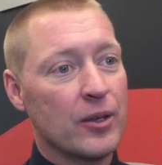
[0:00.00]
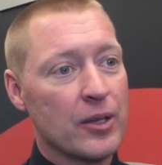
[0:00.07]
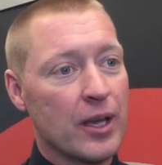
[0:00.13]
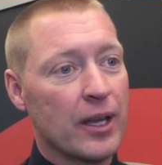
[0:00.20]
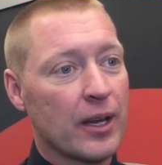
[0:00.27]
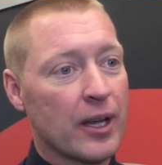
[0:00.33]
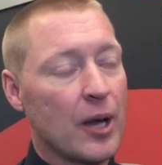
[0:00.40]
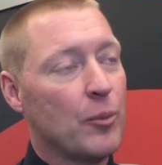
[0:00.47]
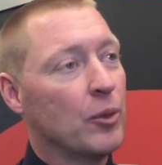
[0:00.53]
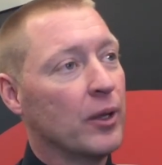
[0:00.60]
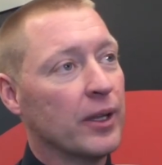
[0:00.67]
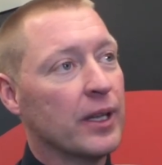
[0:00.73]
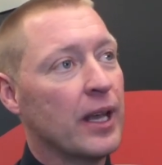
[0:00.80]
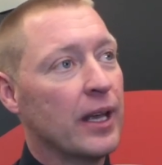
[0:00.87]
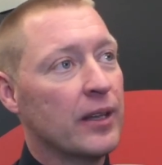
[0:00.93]
you hit a couple
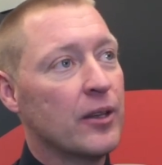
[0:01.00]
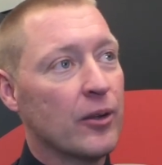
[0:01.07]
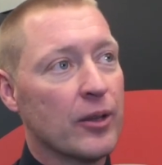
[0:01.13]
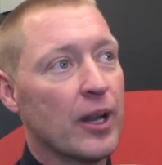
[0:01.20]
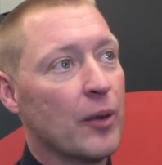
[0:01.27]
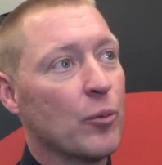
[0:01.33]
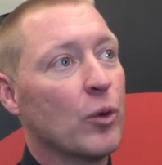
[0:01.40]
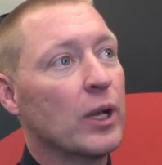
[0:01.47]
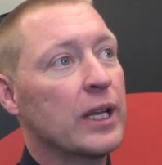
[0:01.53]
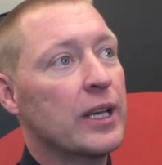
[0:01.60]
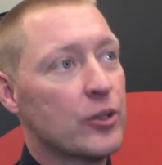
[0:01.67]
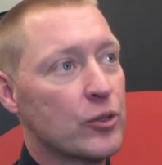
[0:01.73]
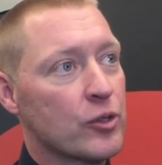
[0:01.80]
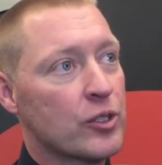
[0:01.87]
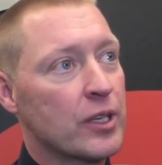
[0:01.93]
on the head there that I'm really
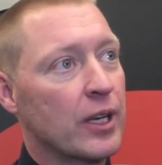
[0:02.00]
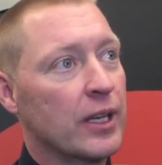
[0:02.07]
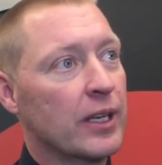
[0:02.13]
interested in